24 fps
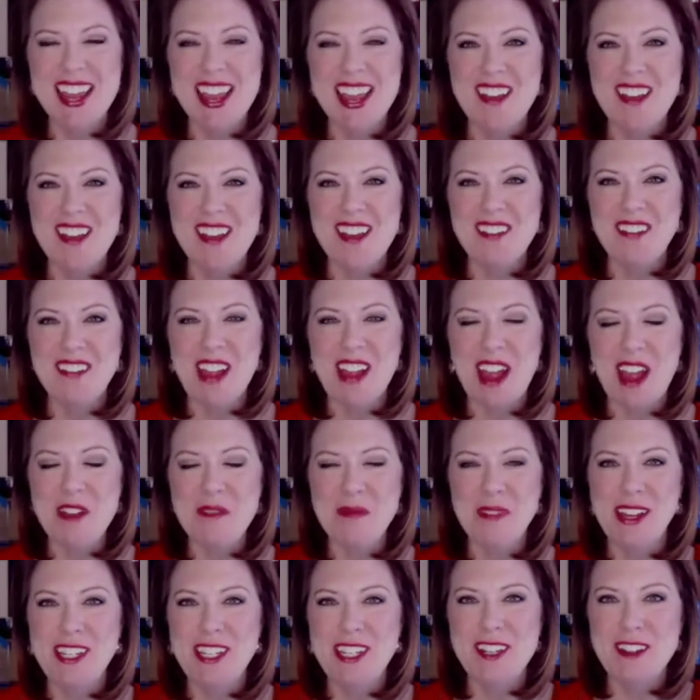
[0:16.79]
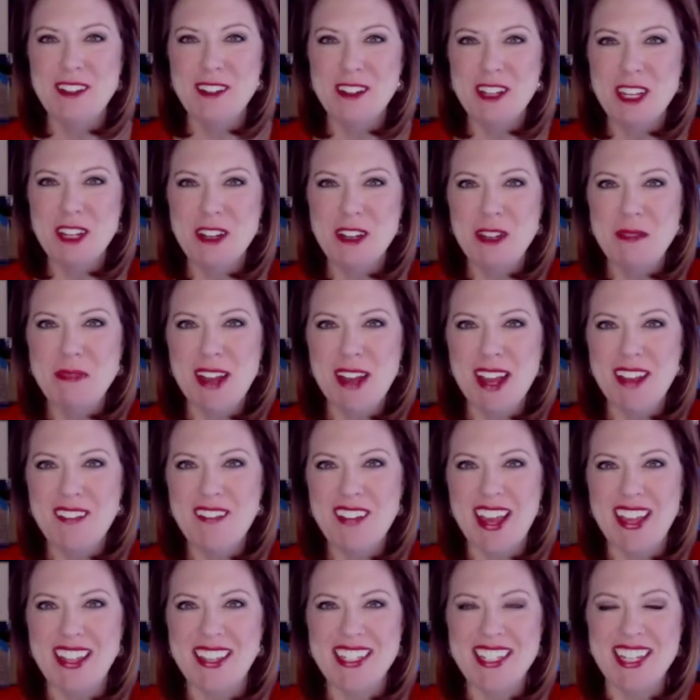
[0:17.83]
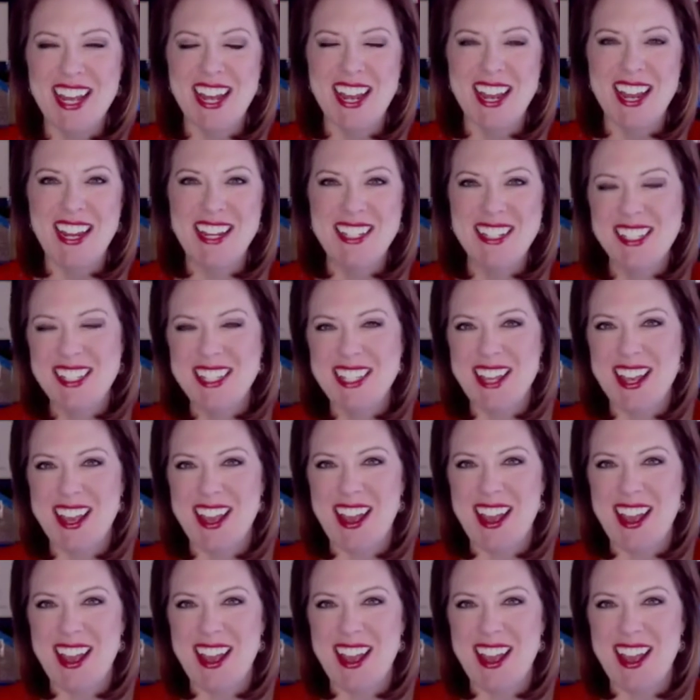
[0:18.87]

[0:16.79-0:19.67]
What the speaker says: I've got my 2 cutie pie Valentines